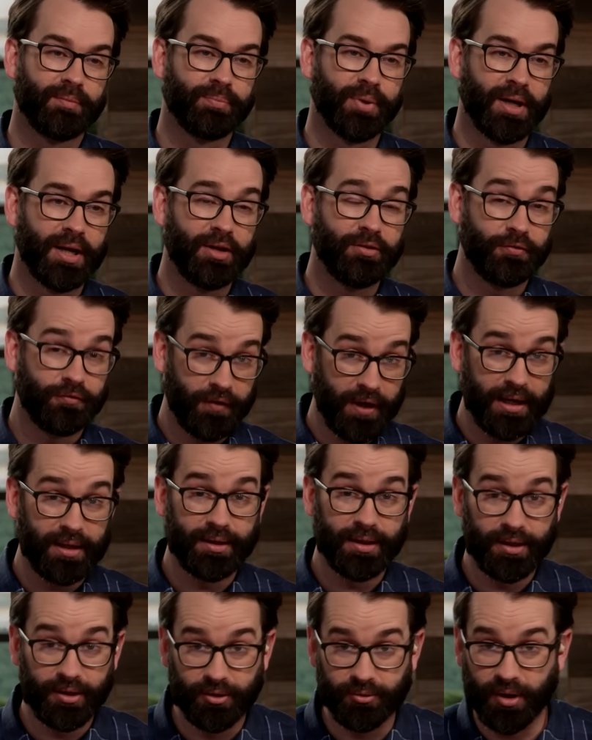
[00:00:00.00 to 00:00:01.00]
but a
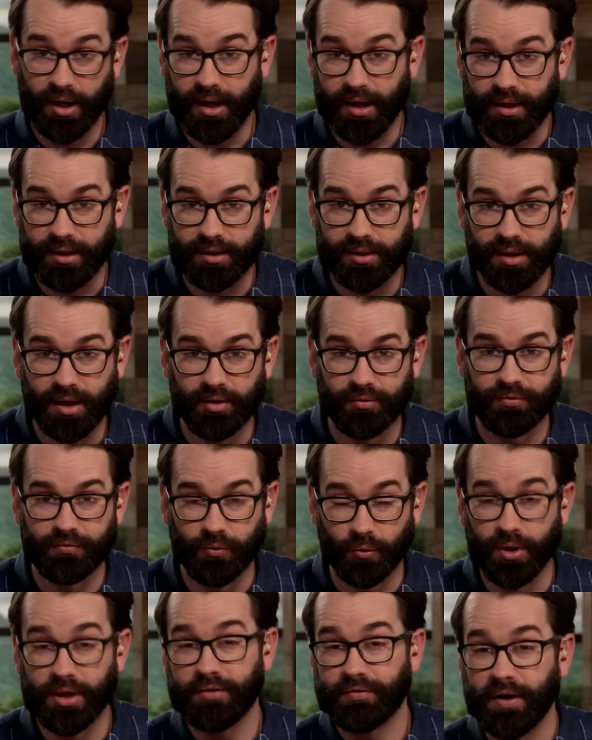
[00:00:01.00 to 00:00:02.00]
failing grade of
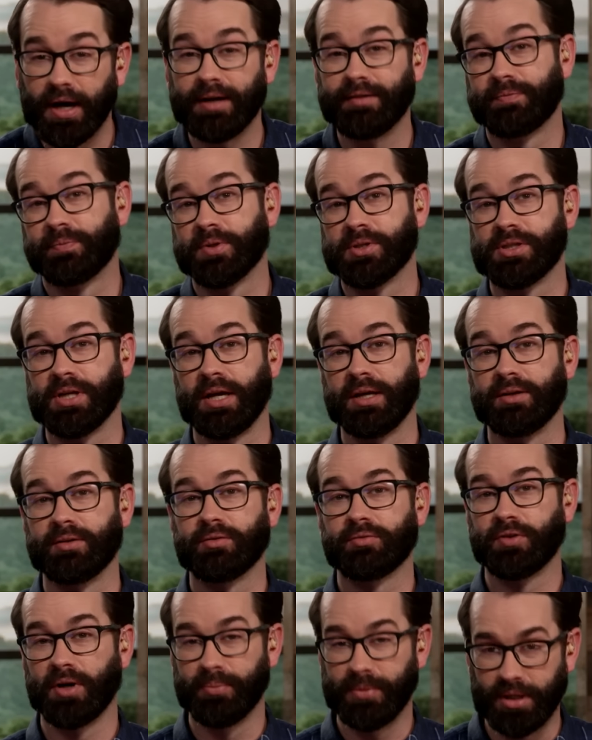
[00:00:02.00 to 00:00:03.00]

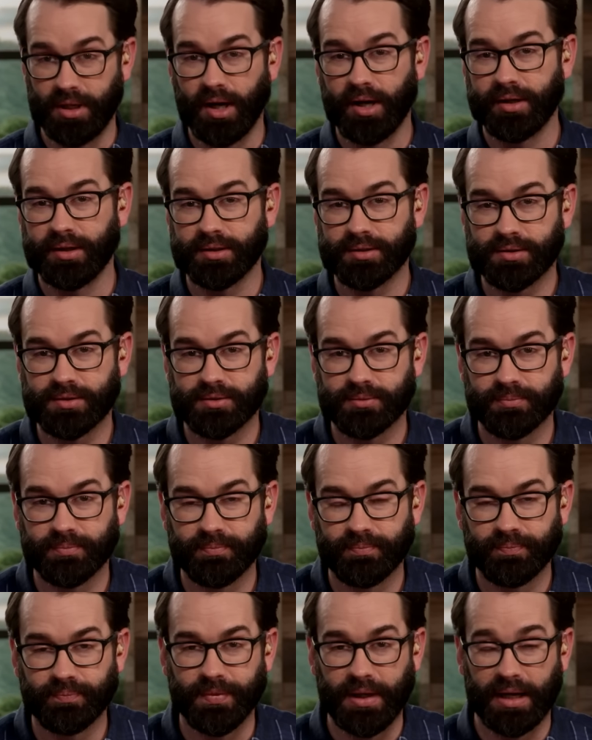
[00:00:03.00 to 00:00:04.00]
45% from the audience.
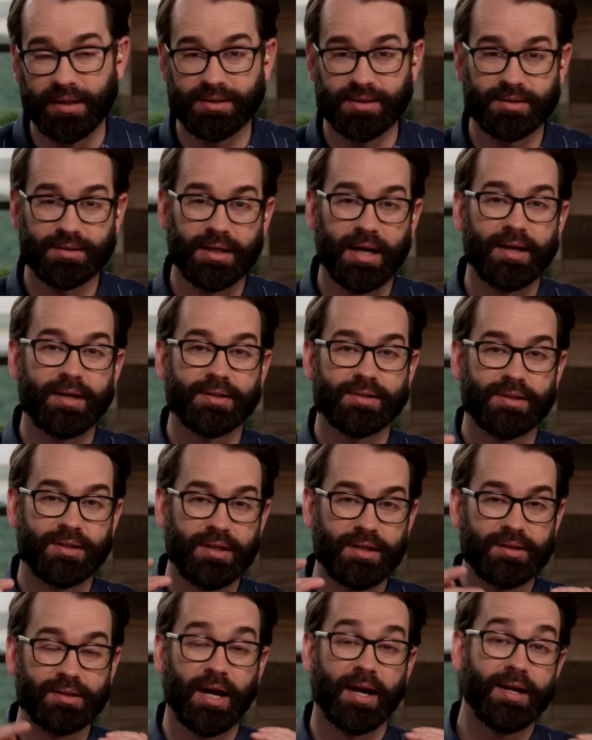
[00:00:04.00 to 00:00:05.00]
That is
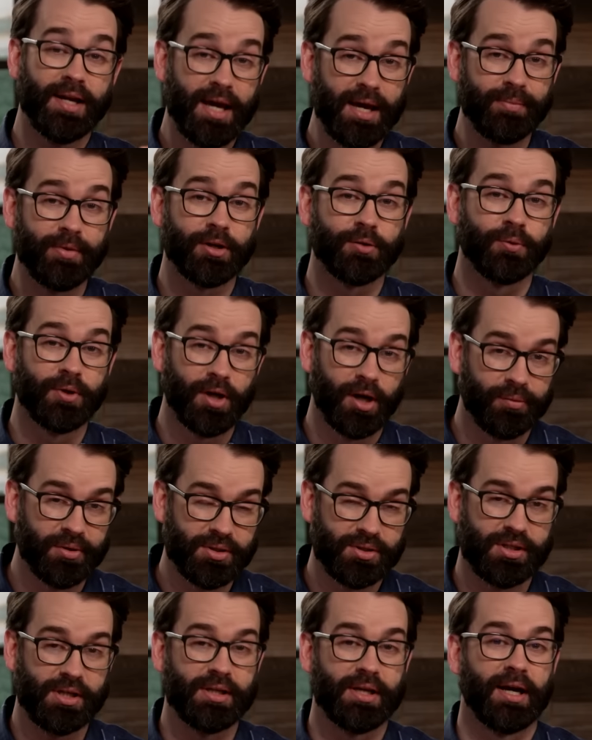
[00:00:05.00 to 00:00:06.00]
the dynamic we
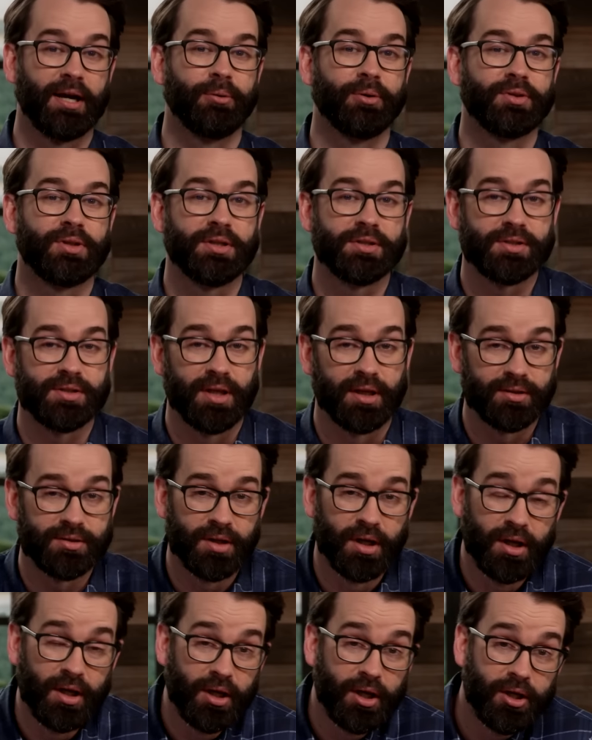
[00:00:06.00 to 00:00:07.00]
always see now with these things.